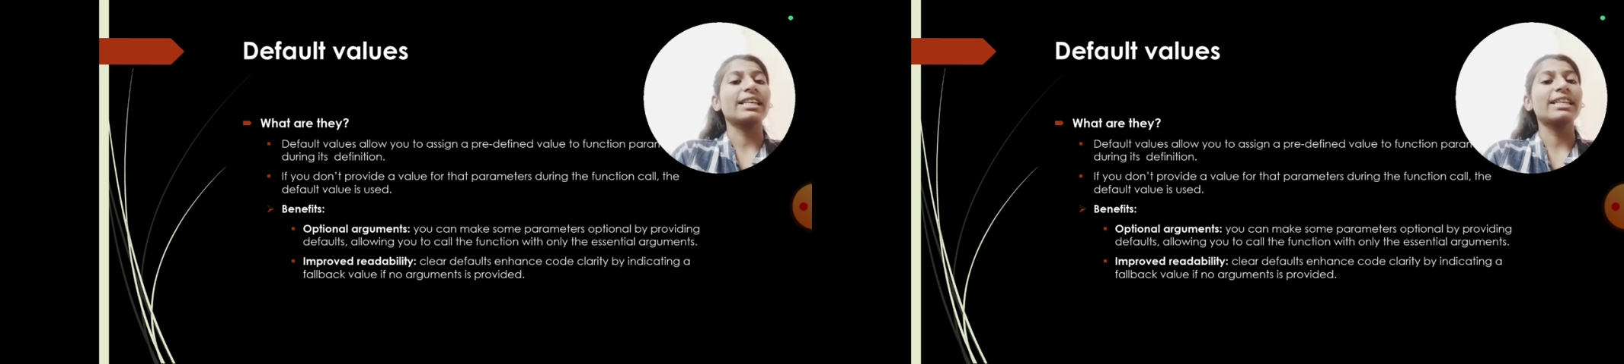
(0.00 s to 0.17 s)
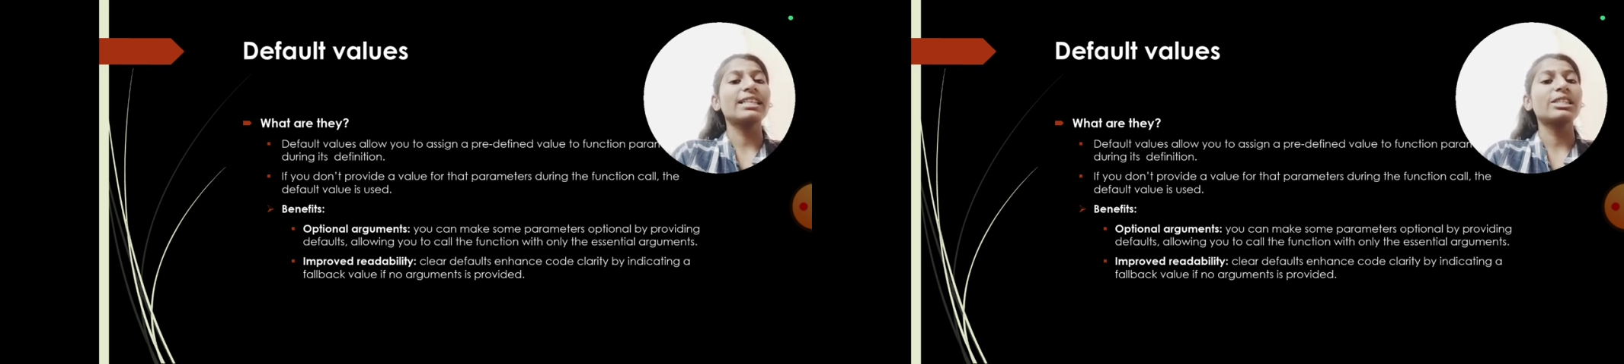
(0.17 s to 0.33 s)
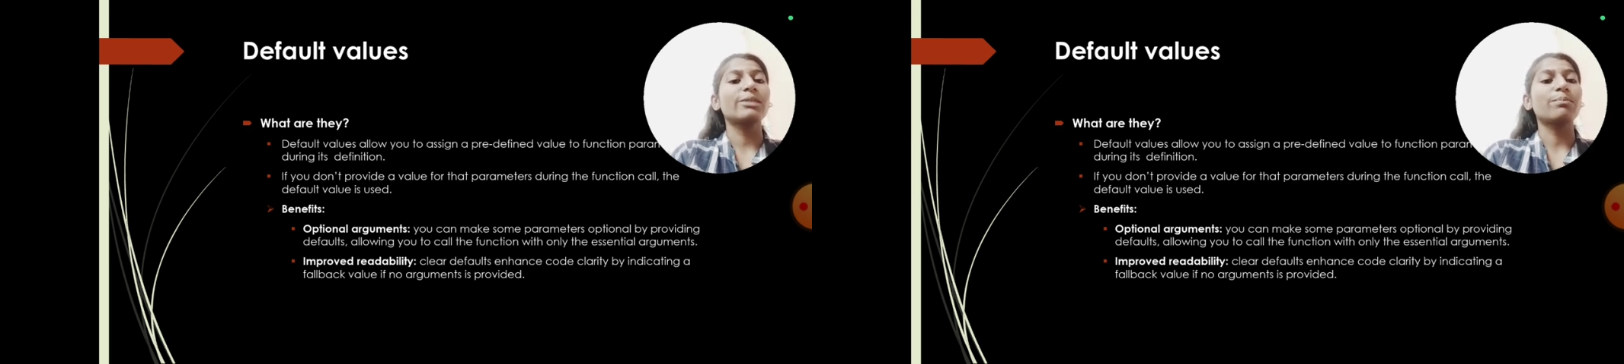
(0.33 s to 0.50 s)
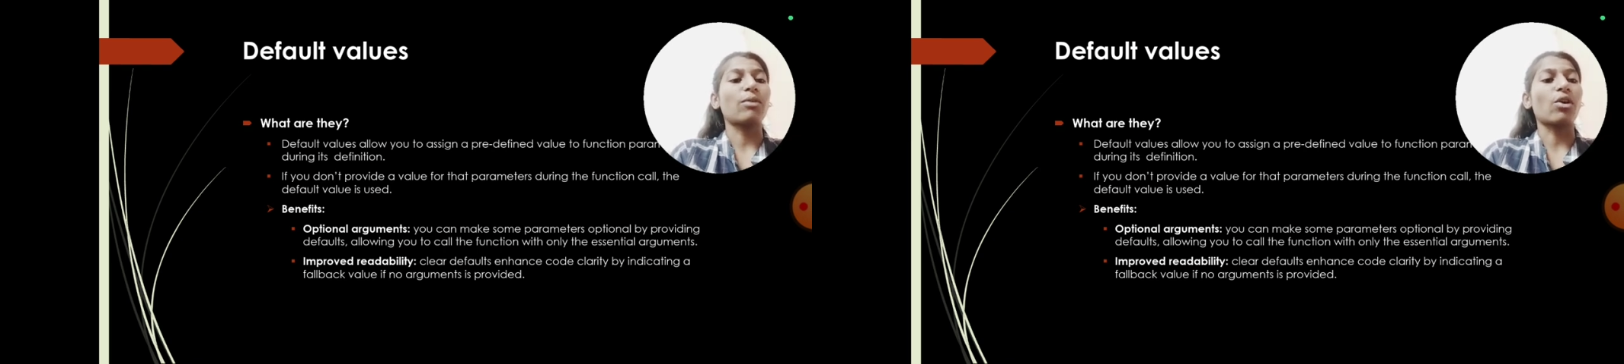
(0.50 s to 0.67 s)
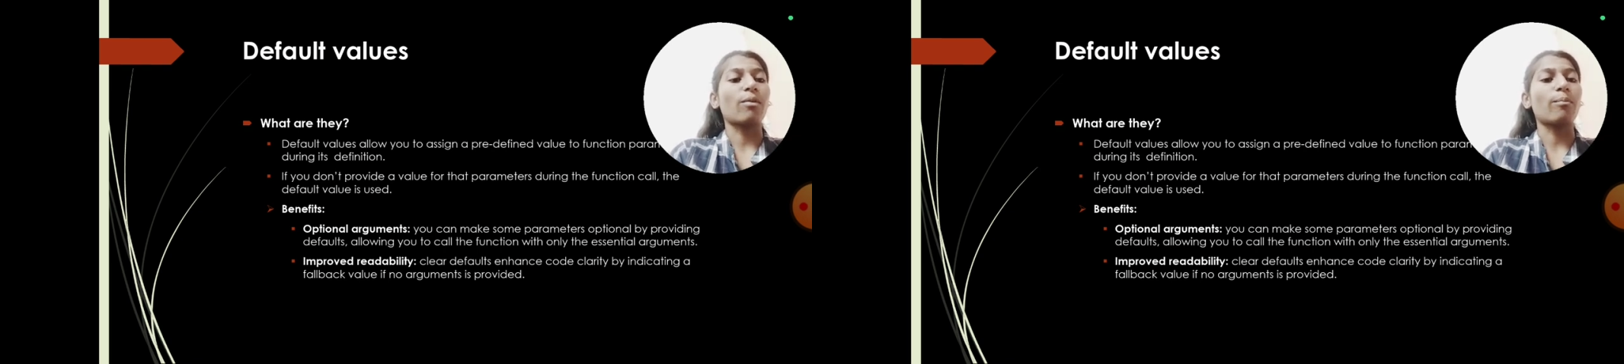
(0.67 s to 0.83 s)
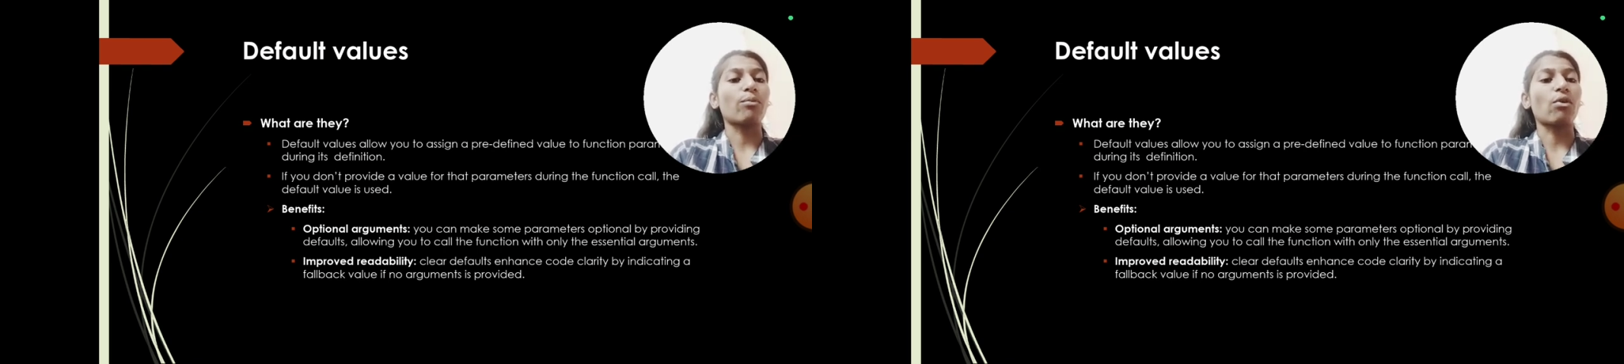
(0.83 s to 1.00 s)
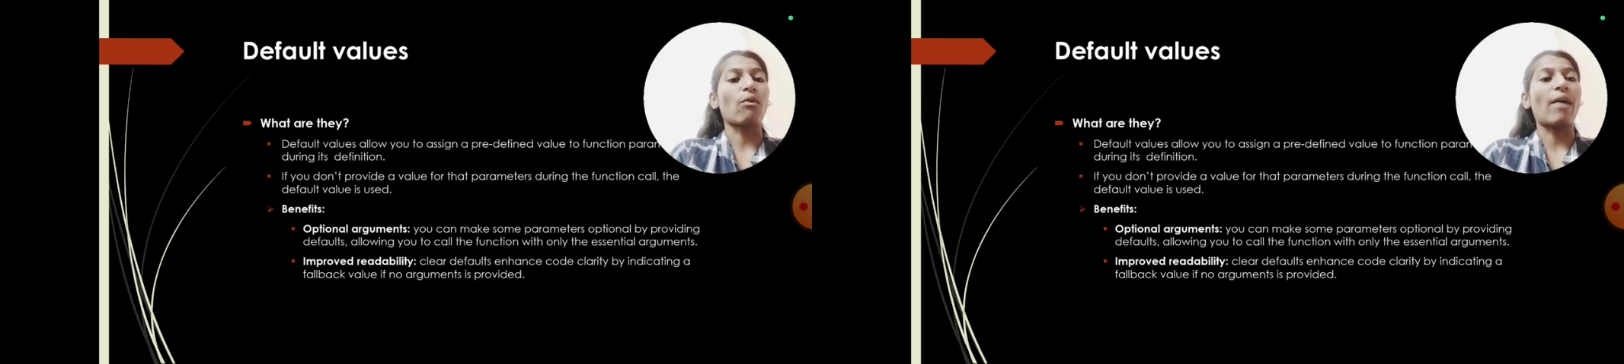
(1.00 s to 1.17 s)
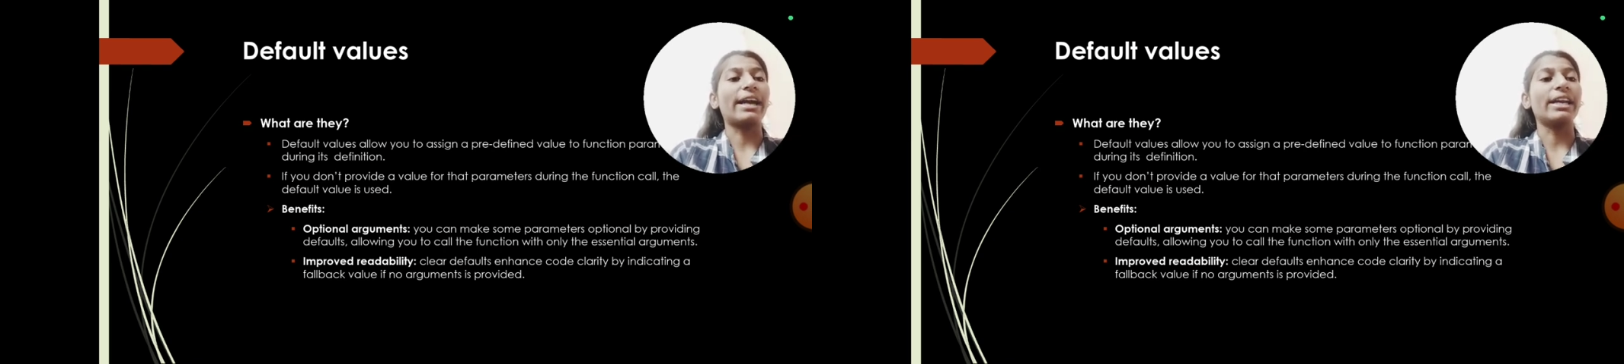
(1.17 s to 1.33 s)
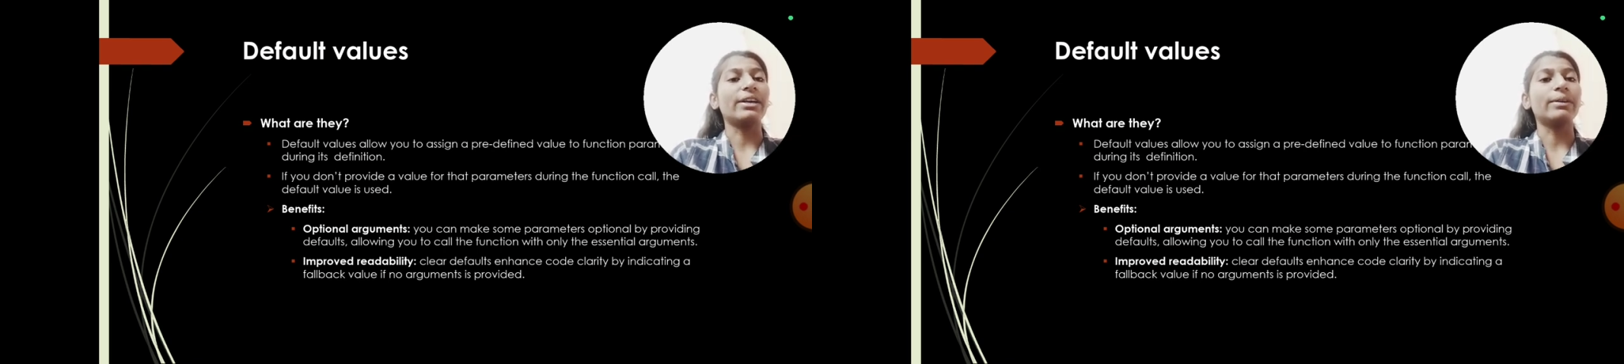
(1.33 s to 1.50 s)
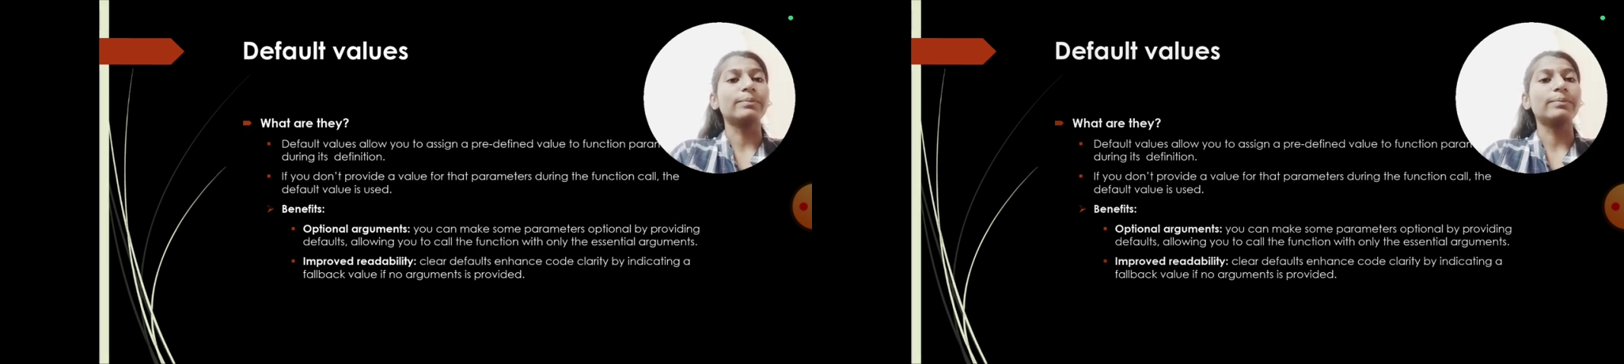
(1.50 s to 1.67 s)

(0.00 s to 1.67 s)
is provided.